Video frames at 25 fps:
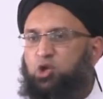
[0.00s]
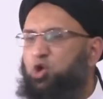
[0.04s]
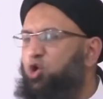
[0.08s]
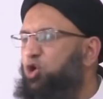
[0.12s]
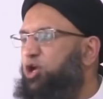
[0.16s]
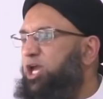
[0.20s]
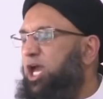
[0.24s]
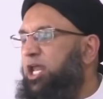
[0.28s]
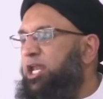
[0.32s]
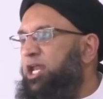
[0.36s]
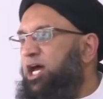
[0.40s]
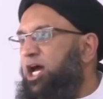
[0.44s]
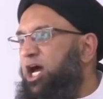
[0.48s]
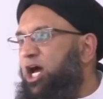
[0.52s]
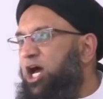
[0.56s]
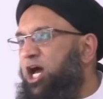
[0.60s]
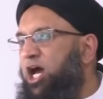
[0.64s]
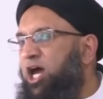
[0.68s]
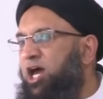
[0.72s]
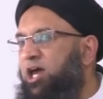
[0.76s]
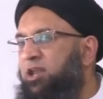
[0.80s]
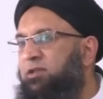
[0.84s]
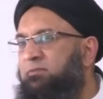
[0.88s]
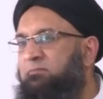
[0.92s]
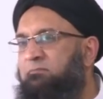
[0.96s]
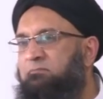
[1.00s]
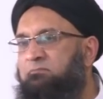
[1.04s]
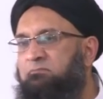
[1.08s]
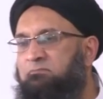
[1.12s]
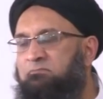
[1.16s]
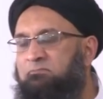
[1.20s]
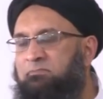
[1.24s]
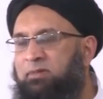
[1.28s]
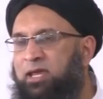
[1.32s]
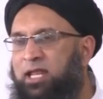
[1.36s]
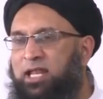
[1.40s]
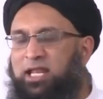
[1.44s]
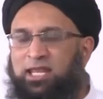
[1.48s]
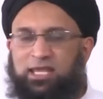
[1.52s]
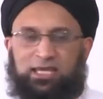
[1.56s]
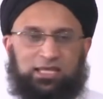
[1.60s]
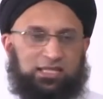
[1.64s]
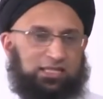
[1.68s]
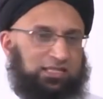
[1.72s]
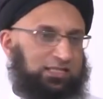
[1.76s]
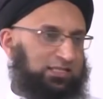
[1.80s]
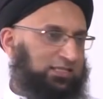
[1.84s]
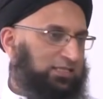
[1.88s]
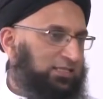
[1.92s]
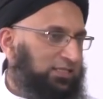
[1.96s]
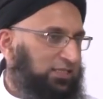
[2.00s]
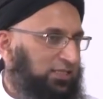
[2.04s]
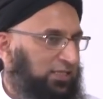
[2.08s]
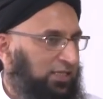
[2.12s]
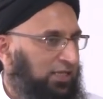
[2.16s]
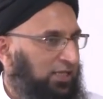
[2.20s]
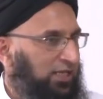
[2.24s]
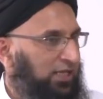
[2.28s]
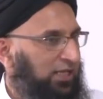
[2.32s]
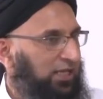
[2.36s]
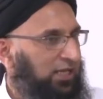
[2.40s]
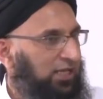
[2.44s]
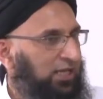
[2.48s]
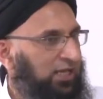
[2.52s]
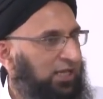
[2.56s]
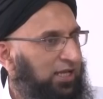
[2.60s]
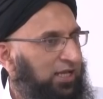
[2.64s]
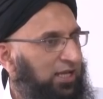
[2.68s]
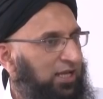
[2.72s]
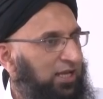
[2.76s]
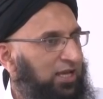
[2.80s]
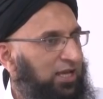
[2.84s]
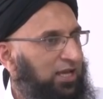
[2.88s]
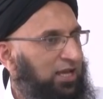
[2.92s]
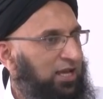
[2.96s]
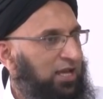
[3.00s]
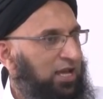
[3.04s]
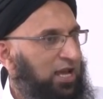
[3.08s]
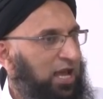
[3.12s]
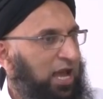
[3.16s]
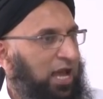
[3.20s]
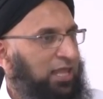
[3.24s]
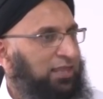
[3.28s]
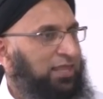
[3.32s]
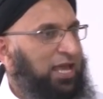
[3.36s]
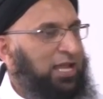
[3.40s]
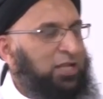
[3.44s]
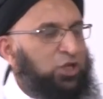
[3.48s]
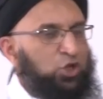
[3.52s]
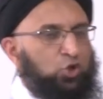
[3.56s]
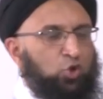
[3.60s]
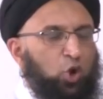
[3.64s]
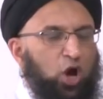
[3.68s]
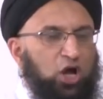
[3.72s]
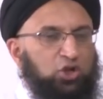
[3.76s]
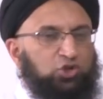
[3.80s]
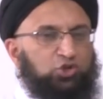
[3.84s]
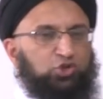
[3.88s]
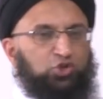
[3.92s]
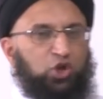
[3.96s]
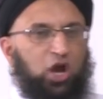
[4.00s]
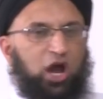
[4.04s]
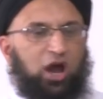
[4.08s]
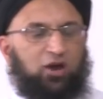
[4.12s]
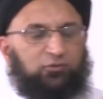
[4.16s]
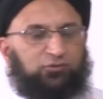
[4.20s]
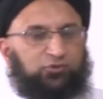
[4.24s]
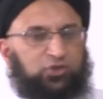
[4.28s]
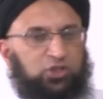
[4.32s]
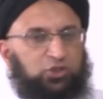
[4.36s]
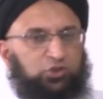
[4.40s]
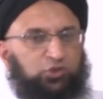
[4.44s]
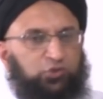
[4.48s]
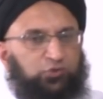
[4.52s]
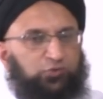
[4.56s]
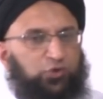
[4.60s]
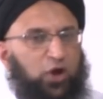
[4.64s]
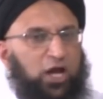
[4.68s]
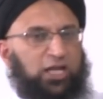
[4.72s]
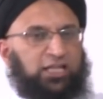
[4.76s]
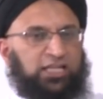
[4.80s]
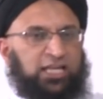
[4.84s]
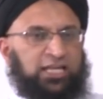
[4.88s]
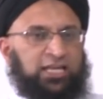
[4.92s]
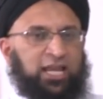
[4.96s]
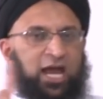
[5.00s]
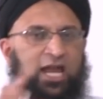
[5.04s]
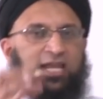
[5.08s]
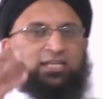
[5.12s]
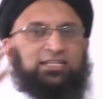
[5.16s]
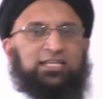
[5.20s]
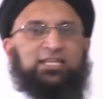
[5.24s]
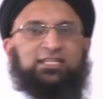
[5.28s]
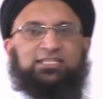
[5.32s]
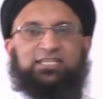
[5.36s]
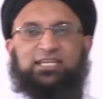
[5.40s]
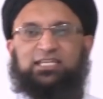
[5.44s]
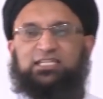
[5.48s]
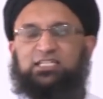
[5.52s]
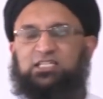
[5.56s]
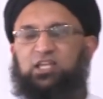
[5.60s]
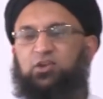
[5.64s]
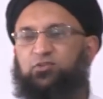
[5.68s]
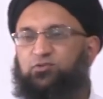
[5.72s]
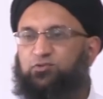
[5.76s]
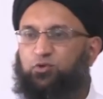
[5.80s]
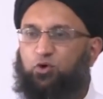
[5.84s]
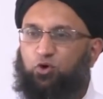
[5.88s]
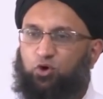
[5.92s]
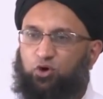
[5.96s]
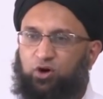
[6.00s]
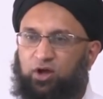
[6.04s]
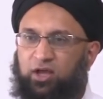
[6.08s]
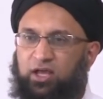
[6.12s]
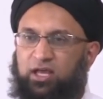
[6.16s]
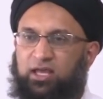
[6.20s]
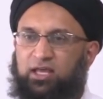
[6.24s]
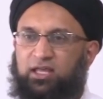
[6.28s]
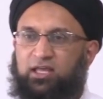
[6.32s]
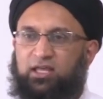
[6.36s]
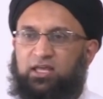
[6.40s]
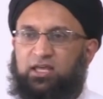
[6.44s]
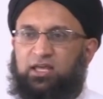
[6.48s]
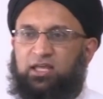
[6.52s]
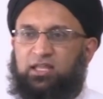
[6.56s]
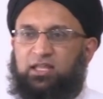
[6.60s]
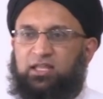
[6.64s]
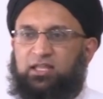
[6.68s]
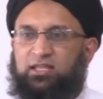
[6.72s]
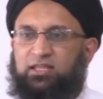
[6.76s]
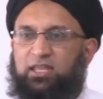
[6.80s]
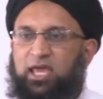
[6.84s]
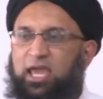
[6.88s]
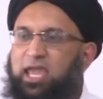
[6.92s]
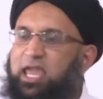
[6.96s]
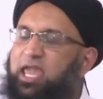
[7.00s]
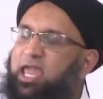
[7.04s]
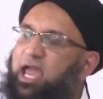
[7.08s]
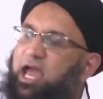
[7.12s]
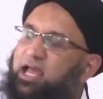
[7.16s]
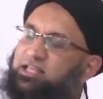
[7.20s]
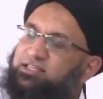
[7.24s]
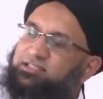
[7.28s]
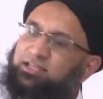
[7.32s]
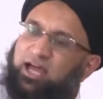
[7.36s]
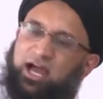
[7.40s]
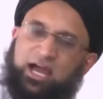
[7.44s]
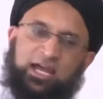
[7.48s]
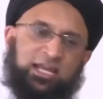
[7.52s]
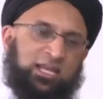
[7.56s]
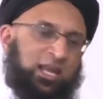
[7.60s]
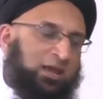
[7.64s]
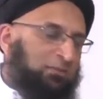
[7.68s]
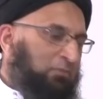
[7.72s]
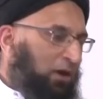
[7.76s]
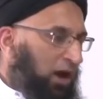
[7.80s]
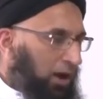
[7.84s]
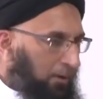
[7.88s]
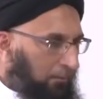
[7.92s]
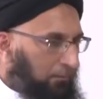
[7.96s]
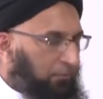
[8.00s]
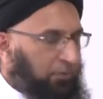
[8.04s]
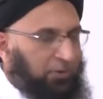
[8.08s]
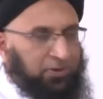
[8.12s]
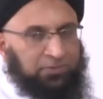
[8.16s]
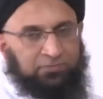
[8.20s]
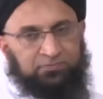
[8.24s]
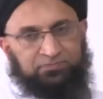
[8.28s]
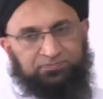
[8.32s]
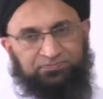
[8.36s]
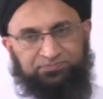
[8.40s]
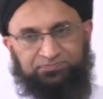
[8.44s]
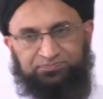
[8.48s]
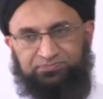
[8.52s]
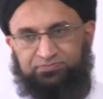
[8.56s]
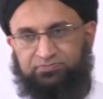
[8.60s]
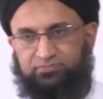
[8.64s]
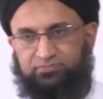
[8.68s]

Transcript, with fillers: You can earn millions. And then you are drafted to fight. In 1964, they signed him up.